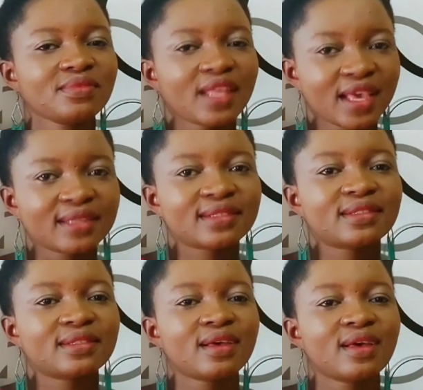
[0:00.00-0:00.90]

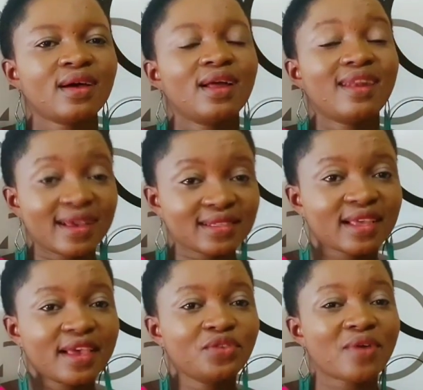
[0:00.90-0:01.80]
Yes. Let's
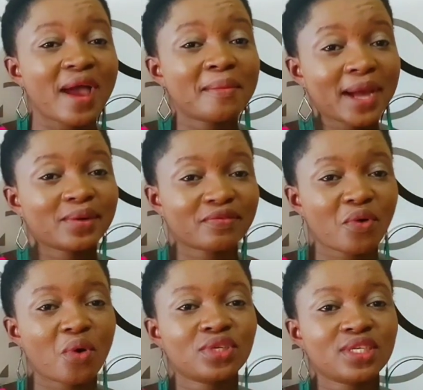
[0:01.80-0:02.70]
say you are a man of
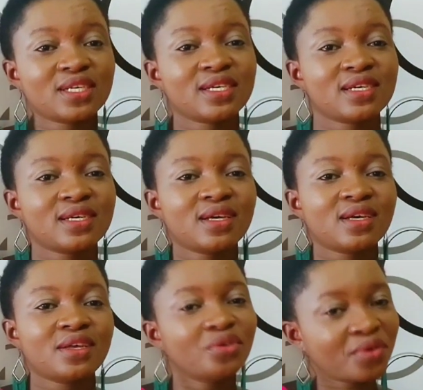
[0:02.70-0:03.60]
God,
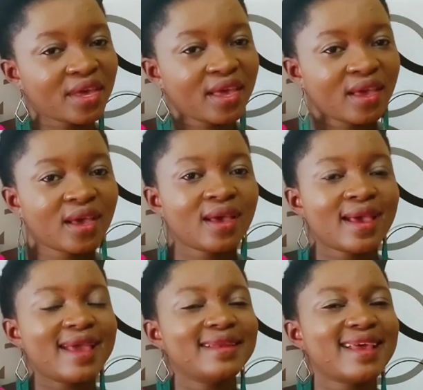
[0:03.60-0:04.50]
okay?
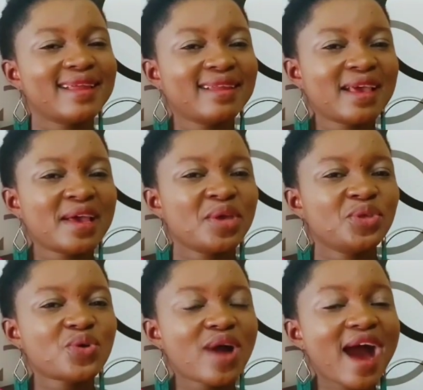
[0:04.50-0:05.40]
And then
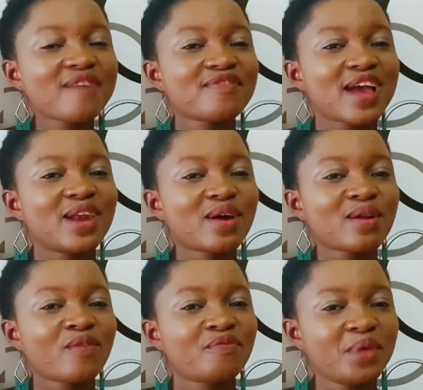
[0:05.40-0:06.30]
you have a lot
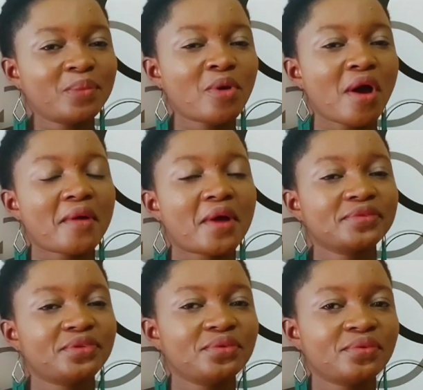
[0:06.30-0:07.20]
of people
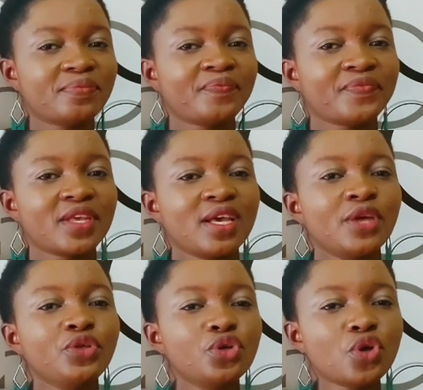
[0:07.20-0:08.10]
around you.
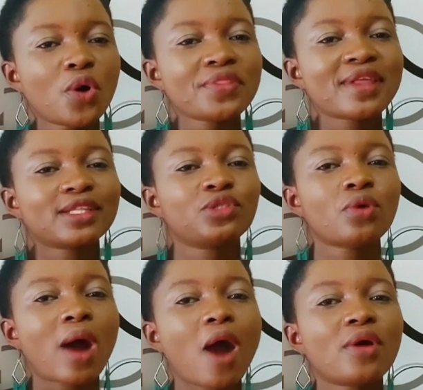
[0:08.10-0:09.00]
You know that you
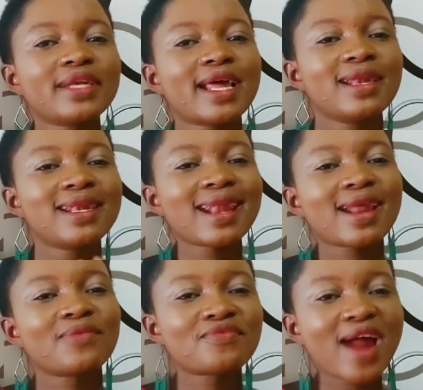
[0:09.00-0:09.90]
are on the
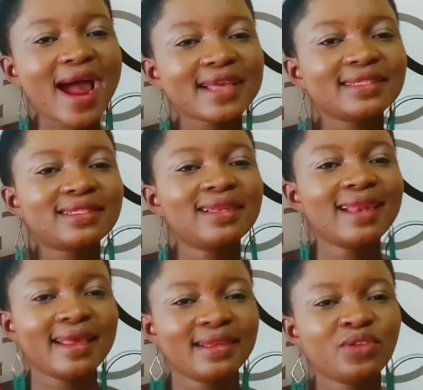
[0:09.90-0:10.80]
right
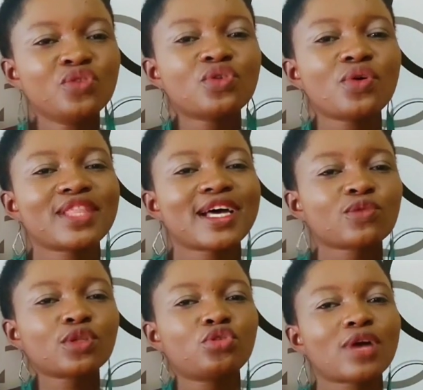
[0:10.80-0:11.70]
lane. You know that
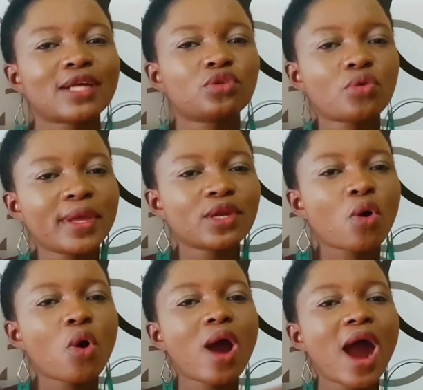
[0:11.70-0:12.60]
what you are doing
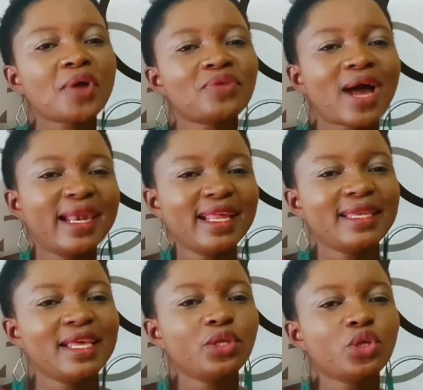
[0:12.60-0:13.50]
or how you are
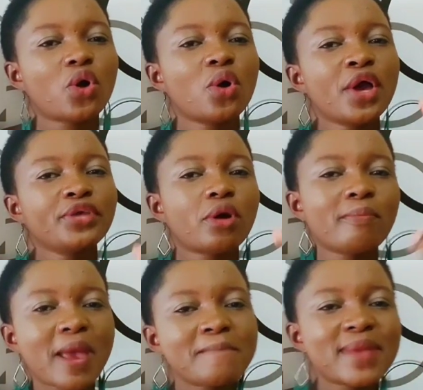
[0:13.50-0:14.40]
leading your, your
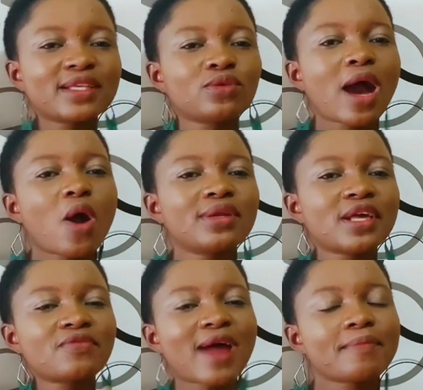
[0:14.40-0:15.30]
members, you are on
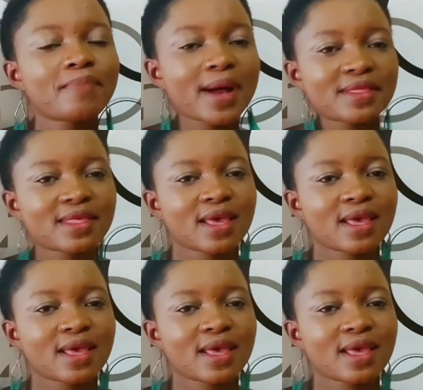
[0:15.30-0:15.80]
the right path.